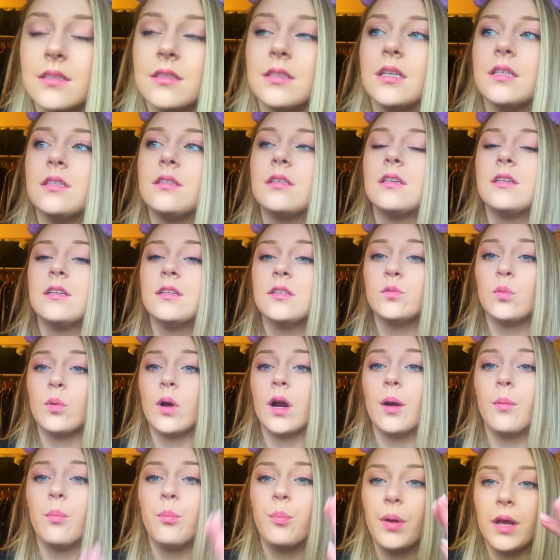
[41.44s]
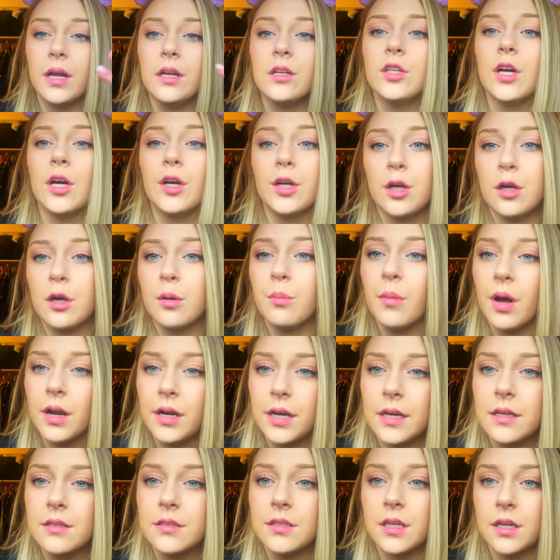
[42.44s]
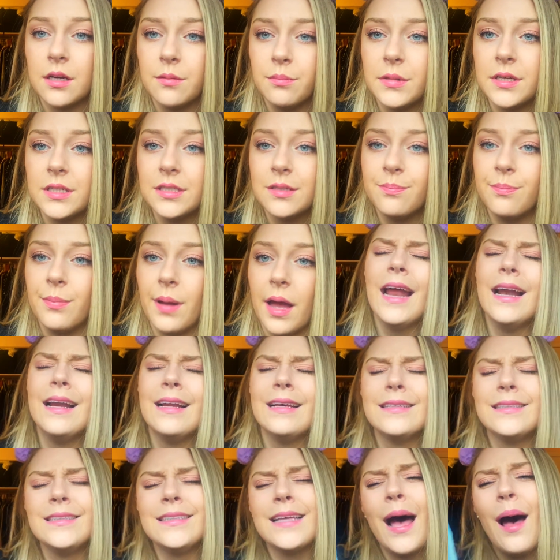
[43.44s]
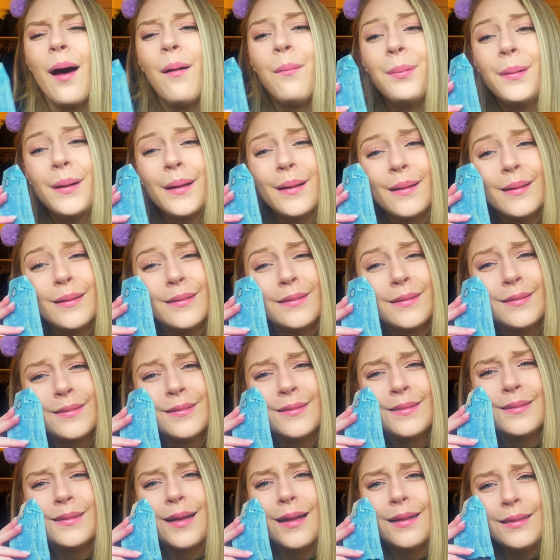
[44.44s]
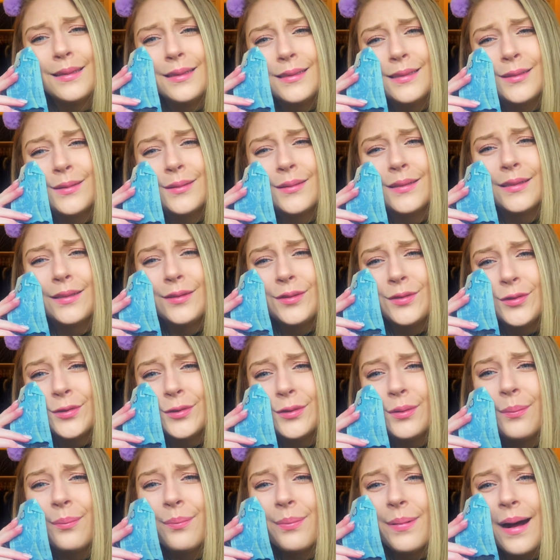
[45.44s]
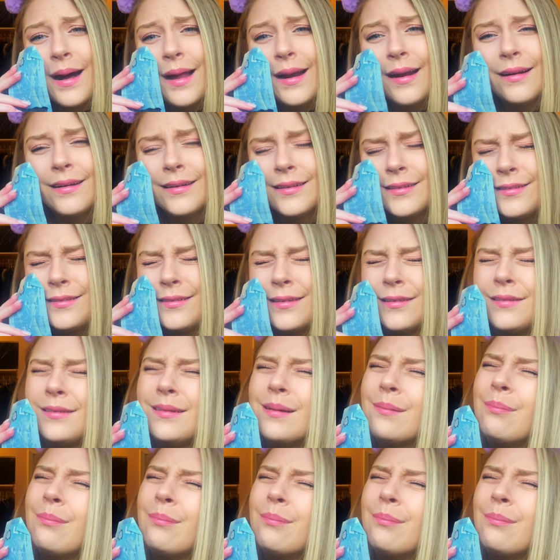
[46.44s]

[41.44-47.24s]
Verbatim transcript: this is where a big chunk of your money is gonna be spent. It's sad because there's nothing you could do about it. It's just a